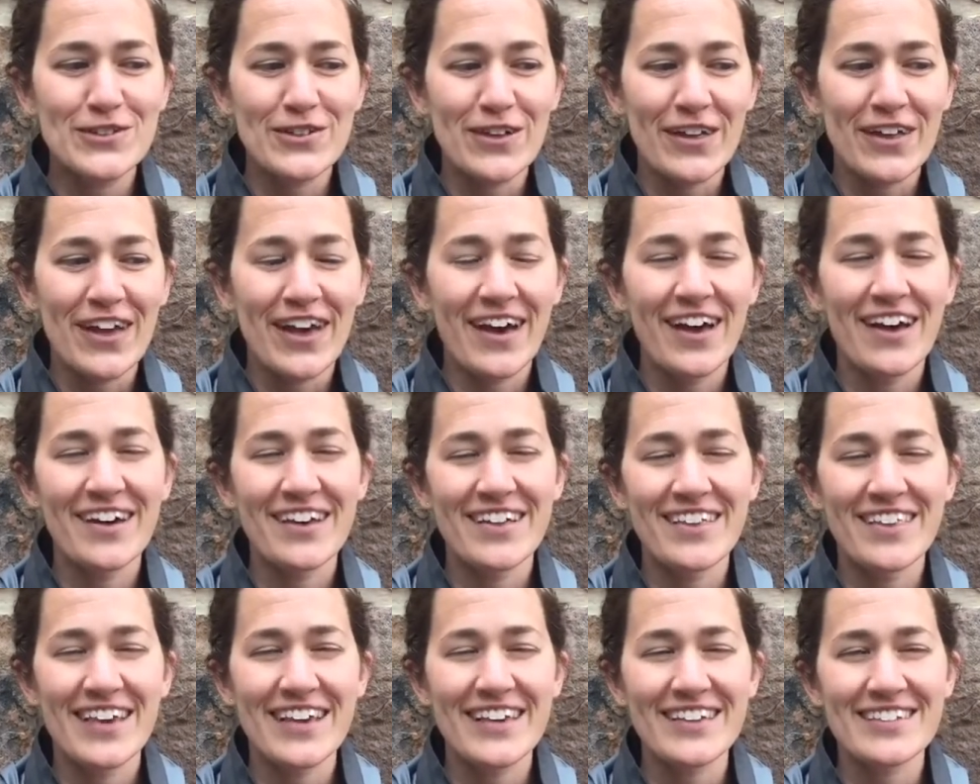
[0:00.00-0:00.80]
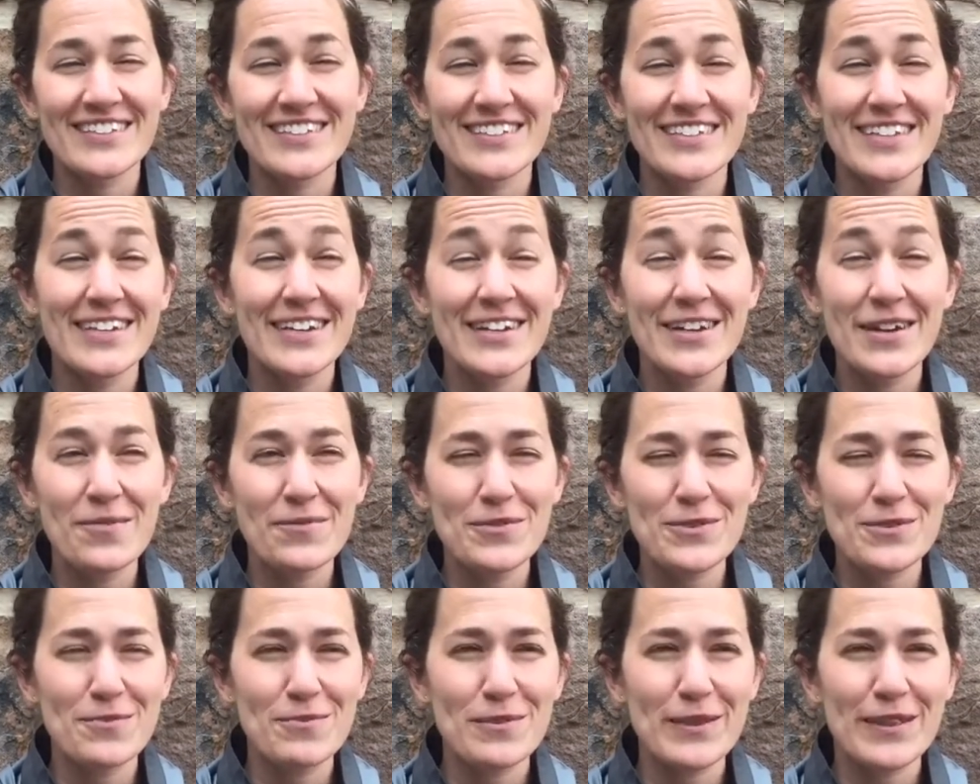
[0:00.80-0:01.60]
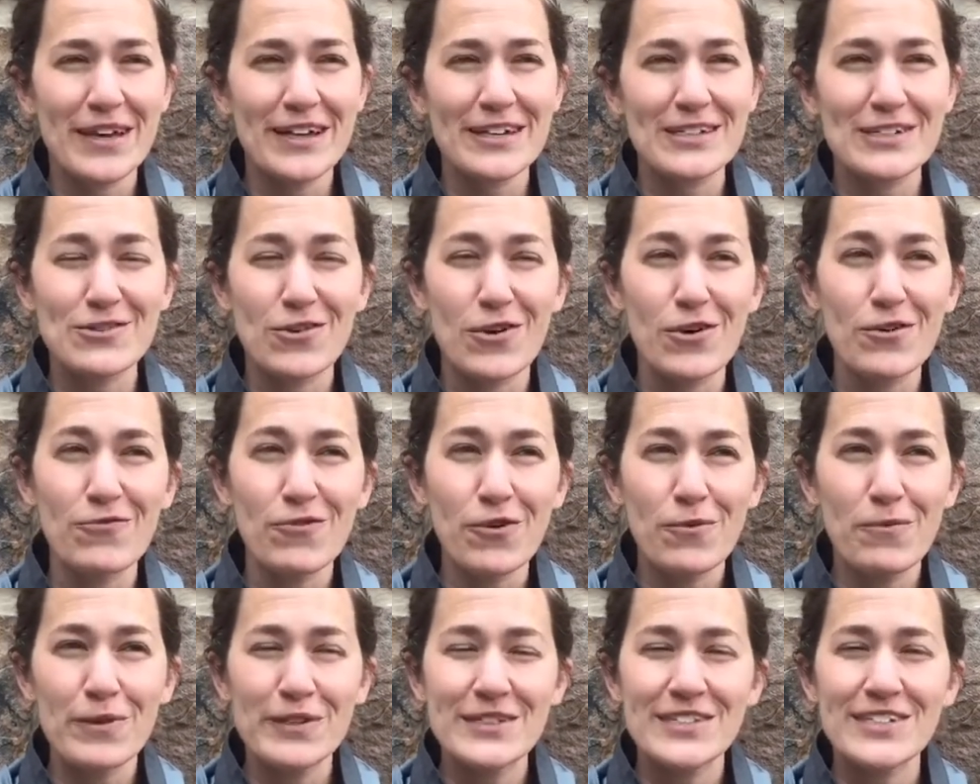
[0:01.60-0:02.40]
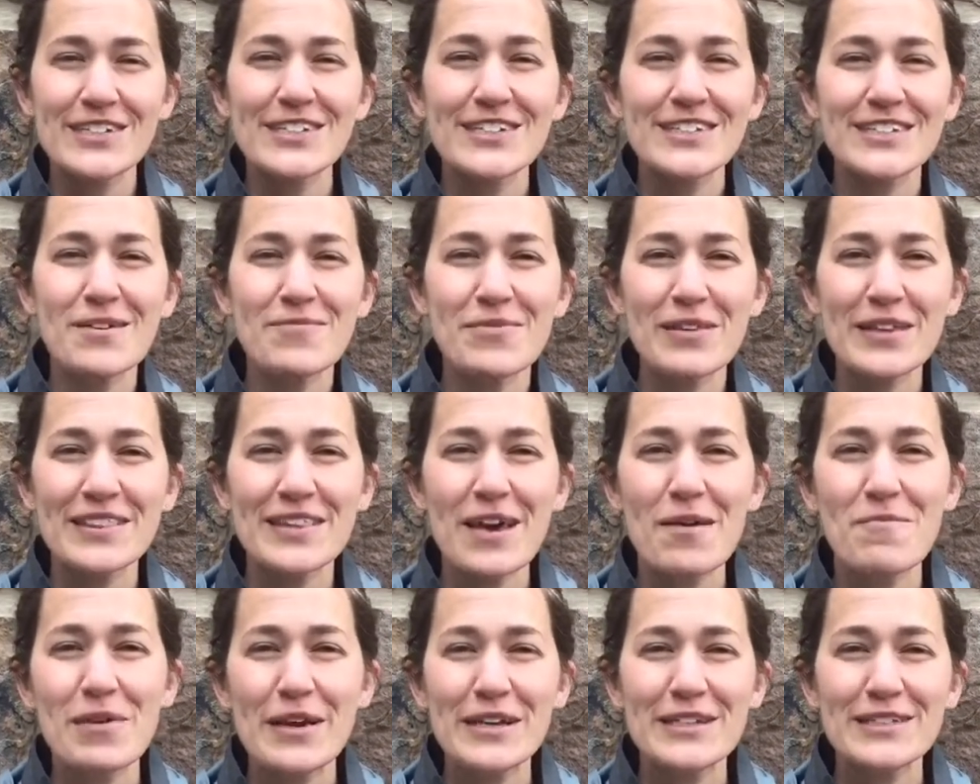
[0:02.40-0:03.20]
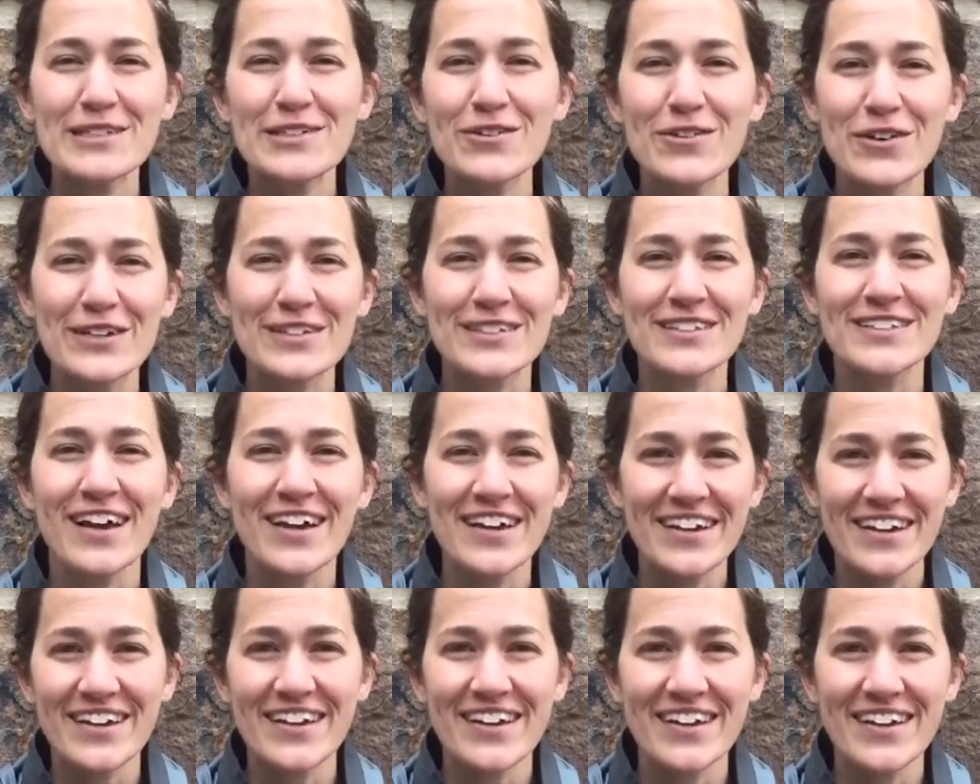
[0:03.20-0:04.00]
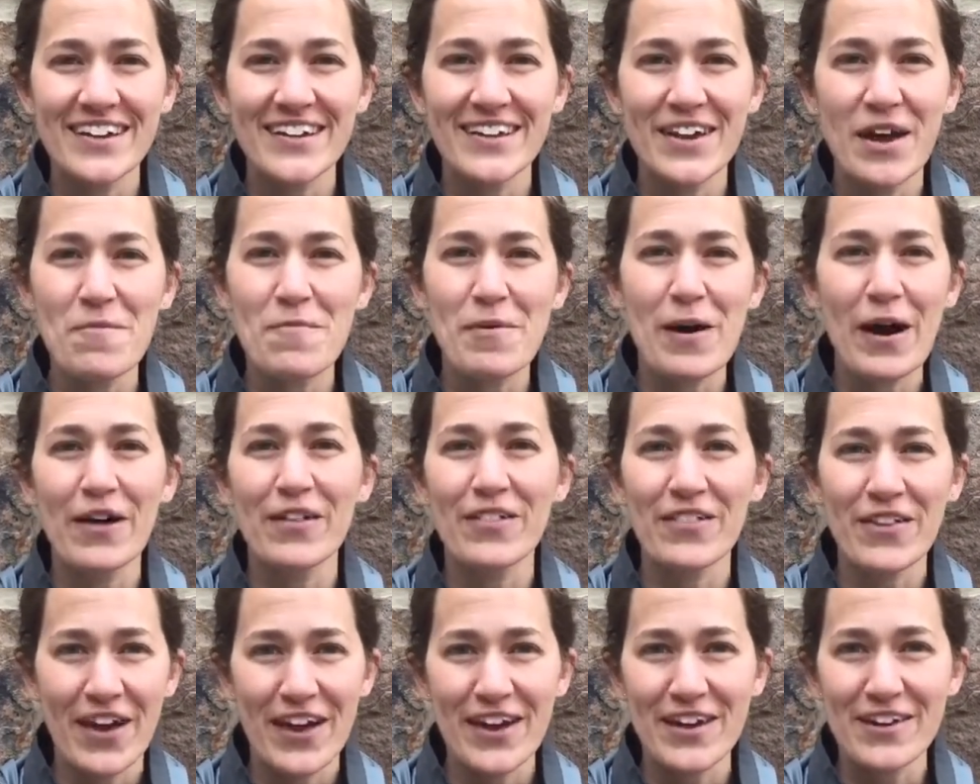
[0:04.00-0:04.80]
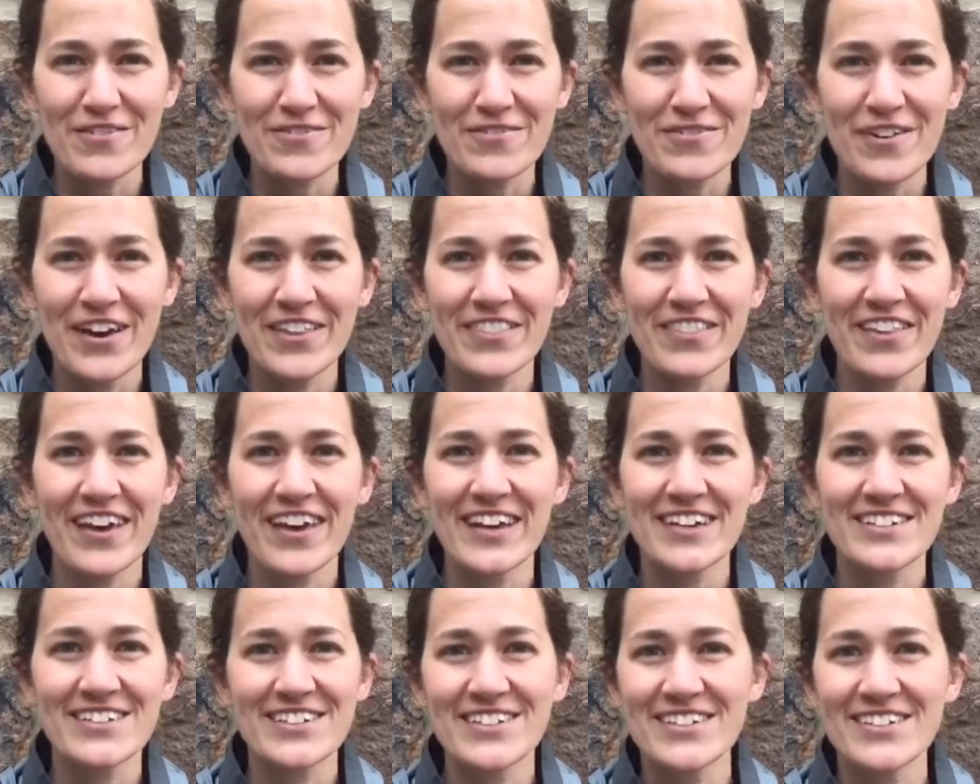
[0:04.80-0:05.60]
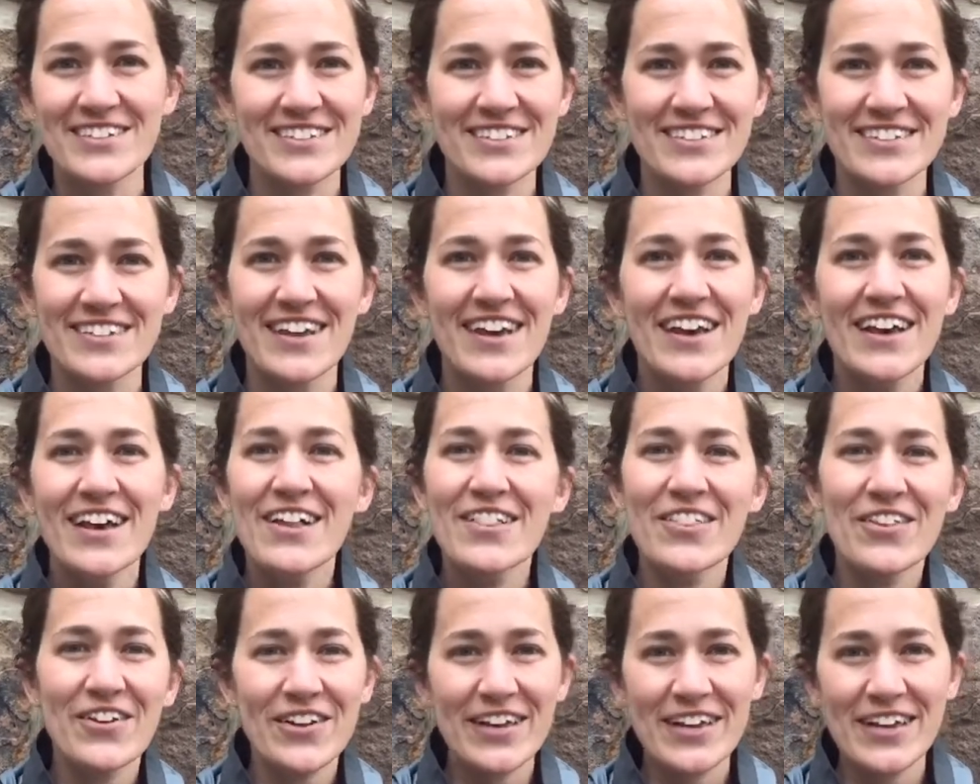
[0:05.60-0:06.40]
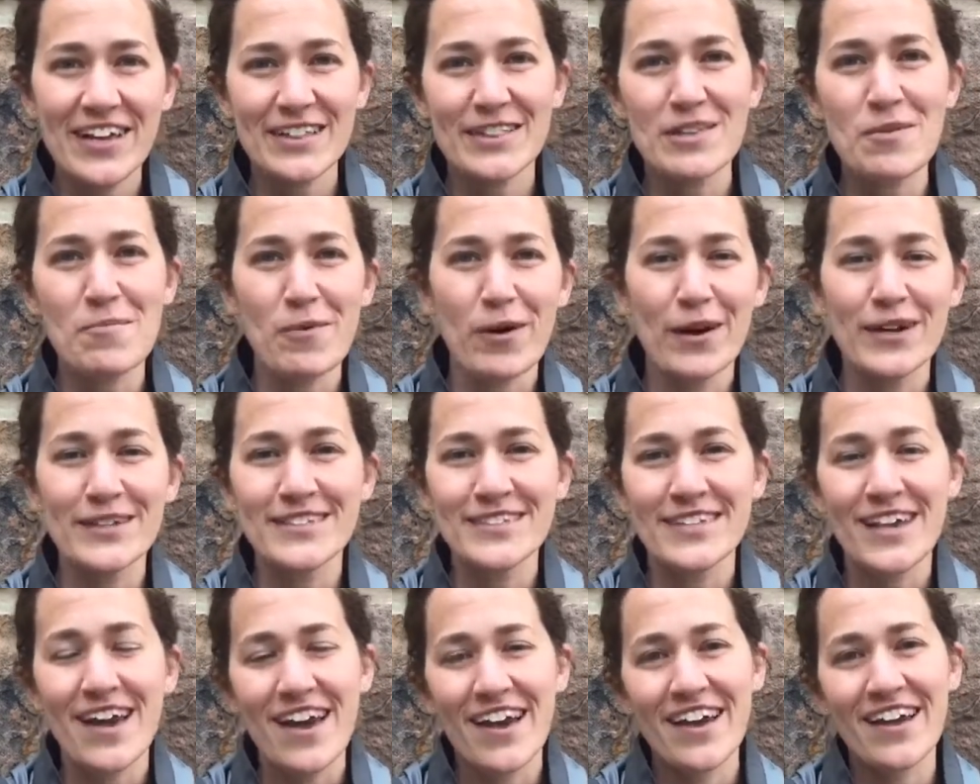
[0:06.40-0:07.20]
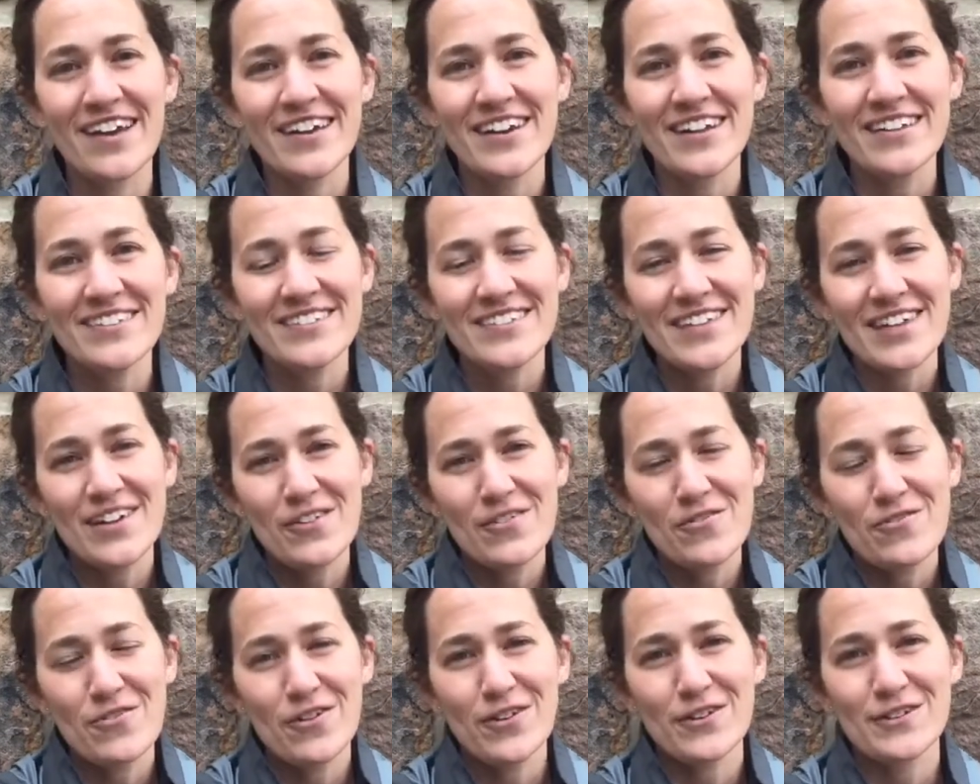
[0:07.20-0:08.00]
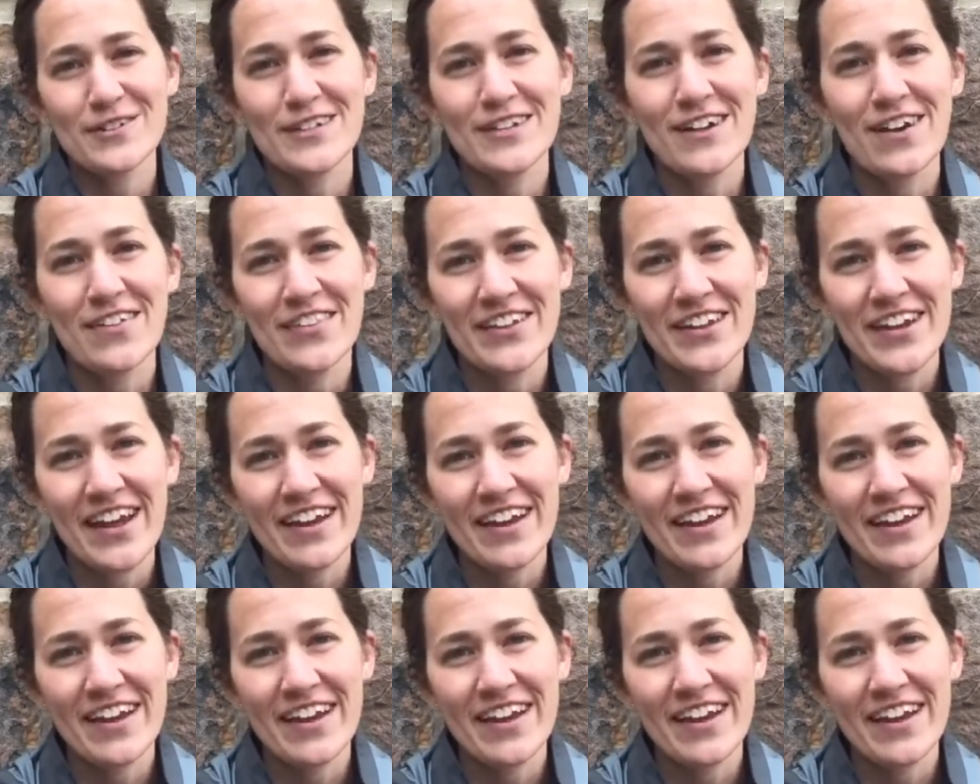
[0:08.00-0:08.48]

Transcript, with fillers: uh, like synonyms would be like joyful, but just something that makes you excited about life and like just looking at the bright side instead of focusing on the